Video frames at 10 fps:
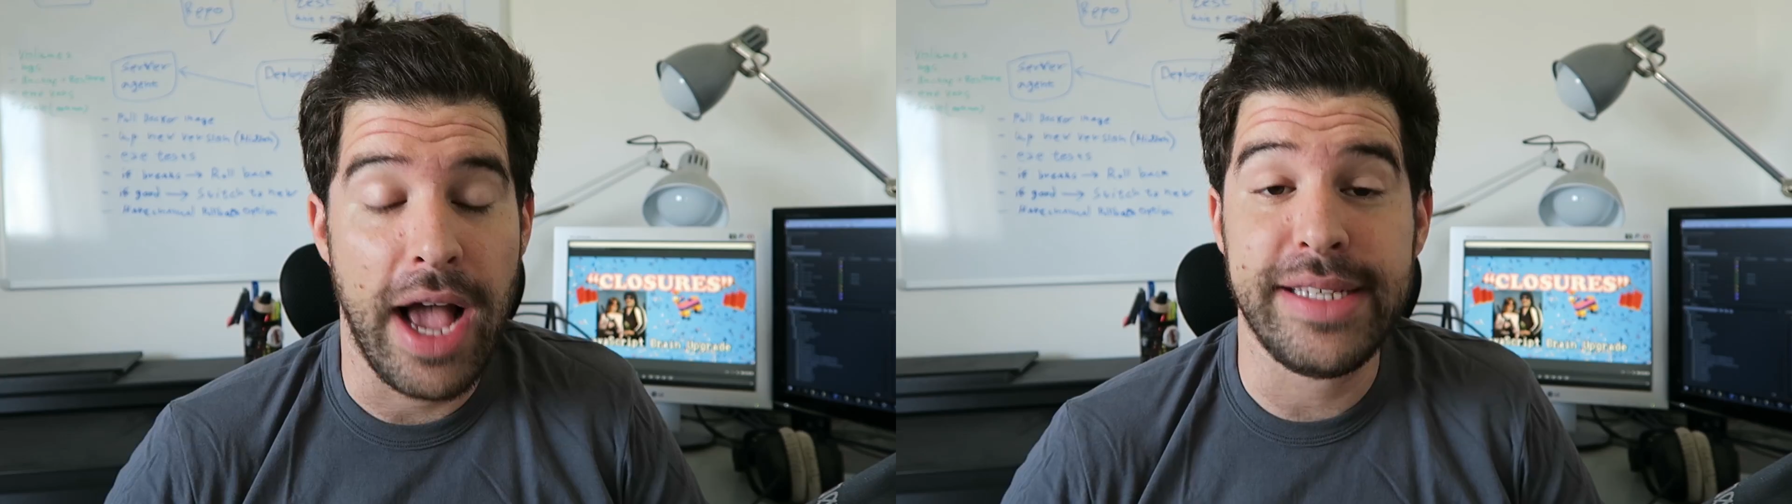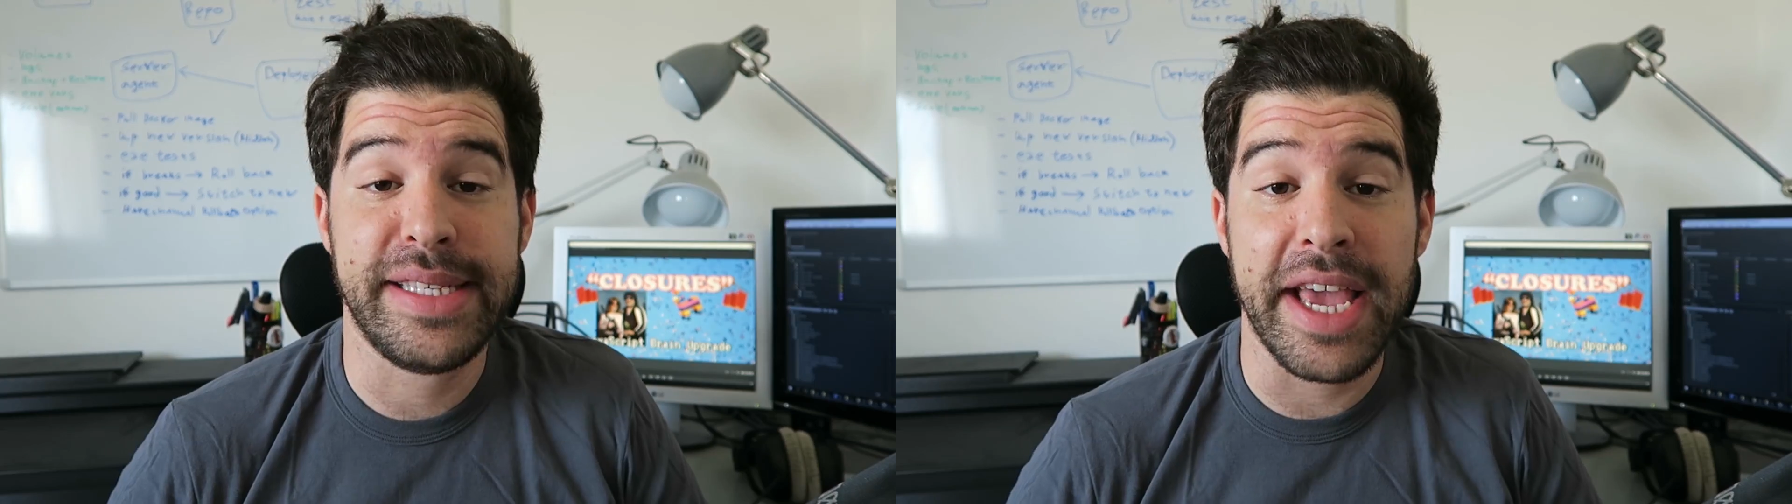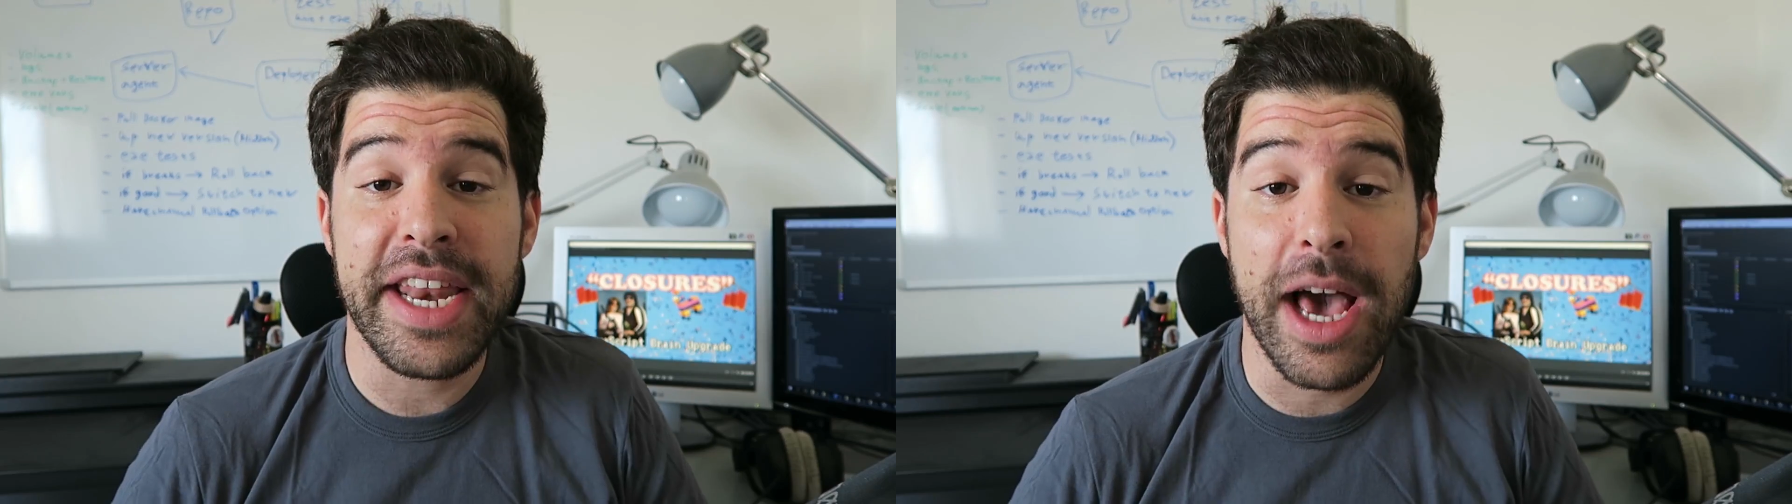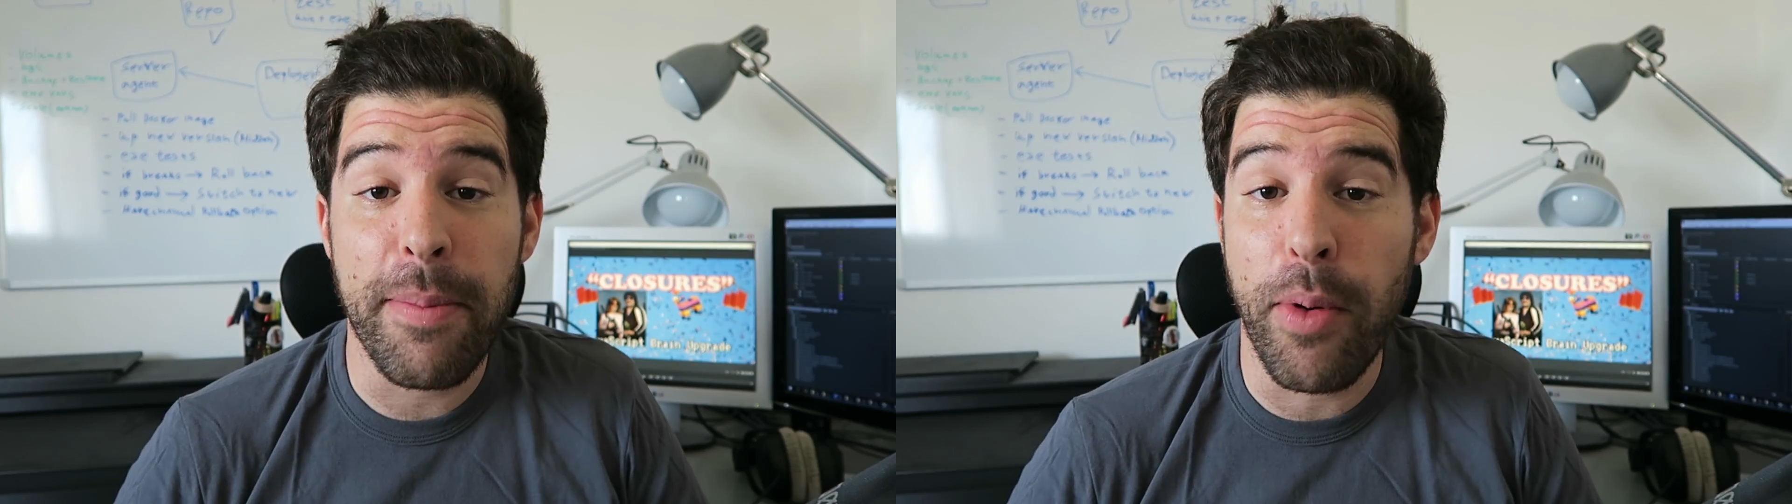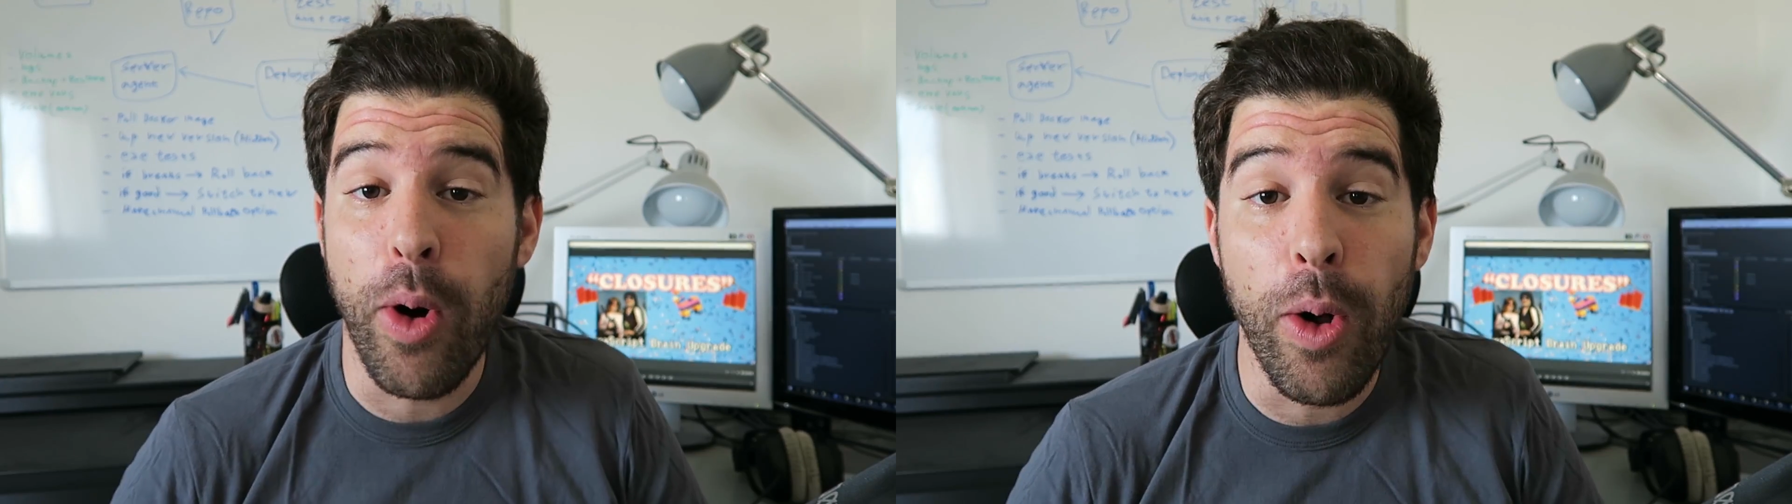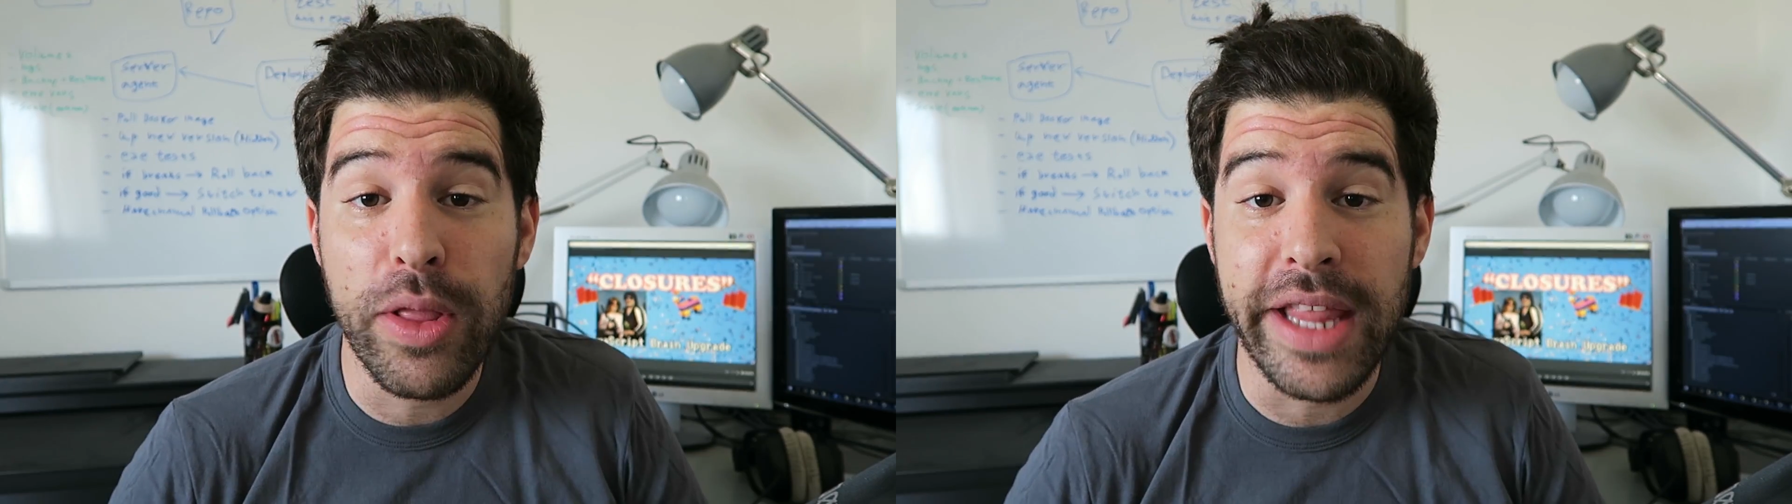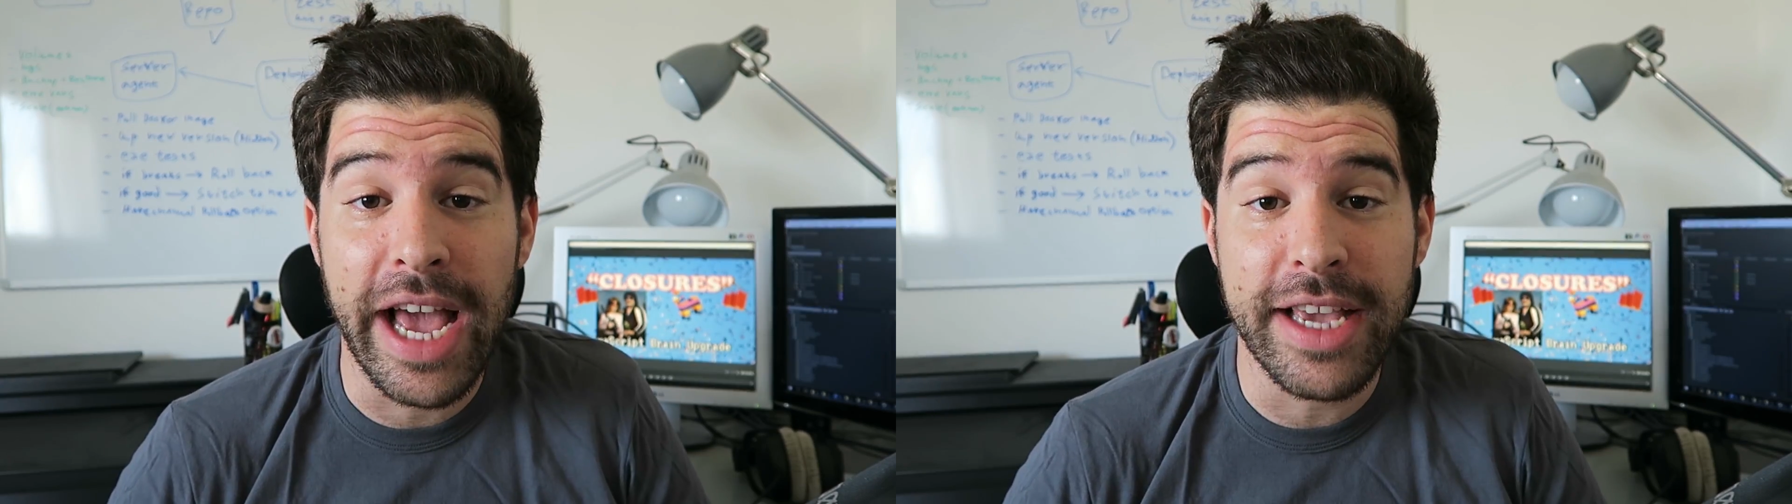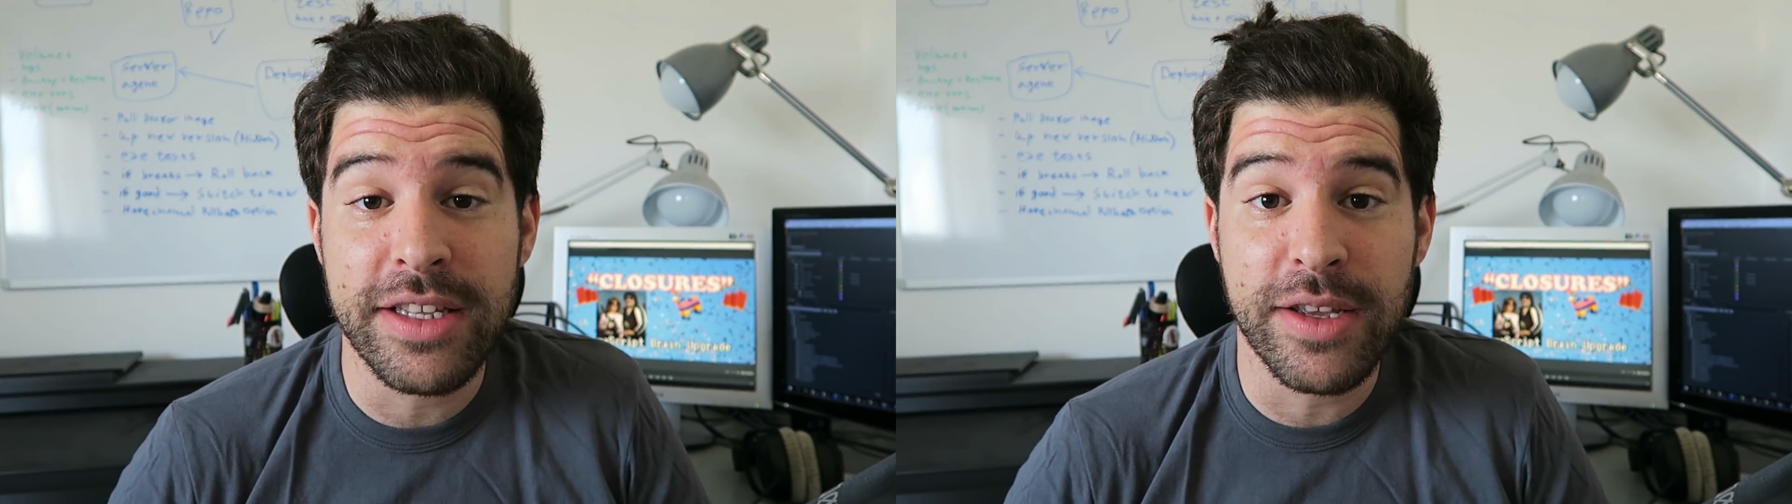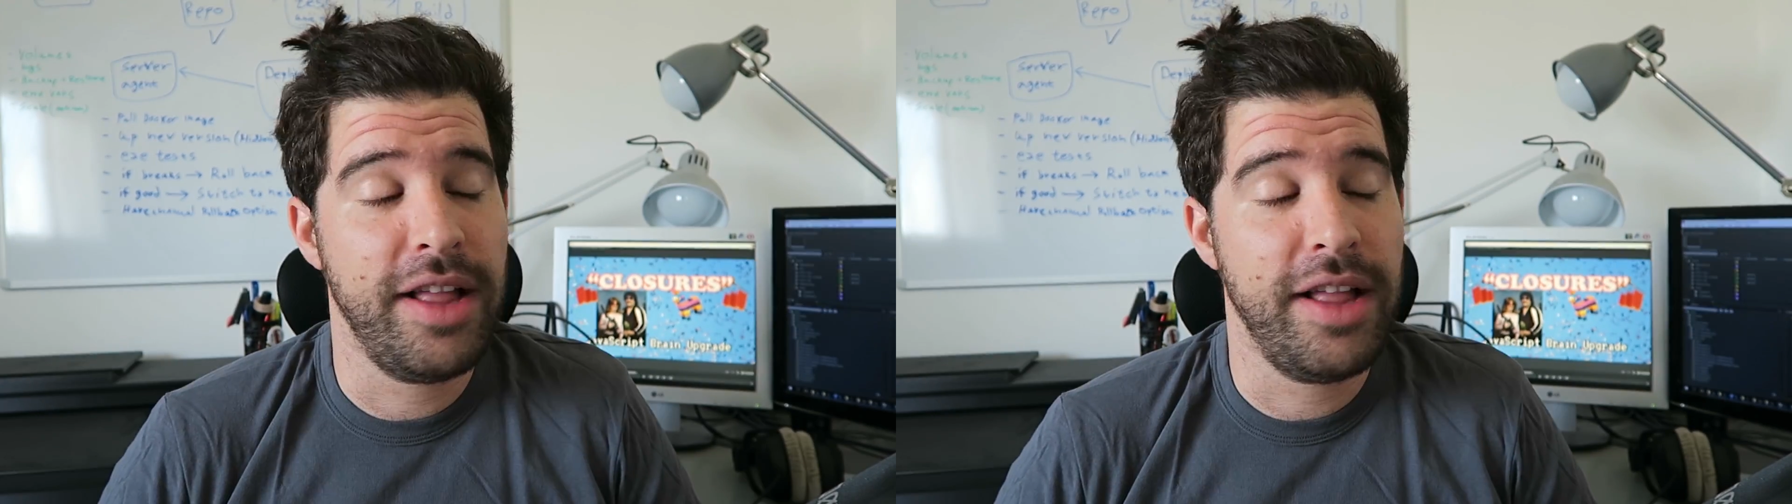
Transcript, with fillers: I stayed up all night